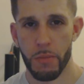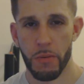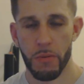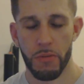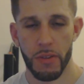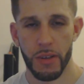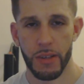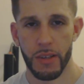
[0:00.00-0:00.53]

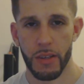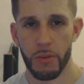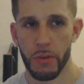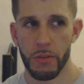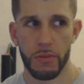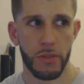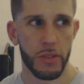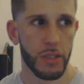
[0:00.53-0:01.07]
thing. And
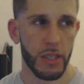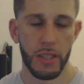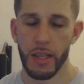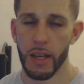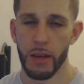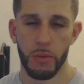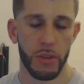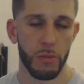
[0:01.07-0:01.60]
we've seen
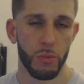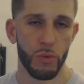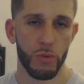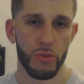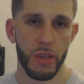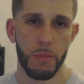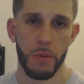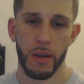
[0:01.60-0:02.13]
that with the
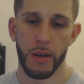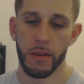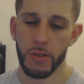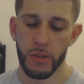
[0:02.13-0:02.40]
moves they made.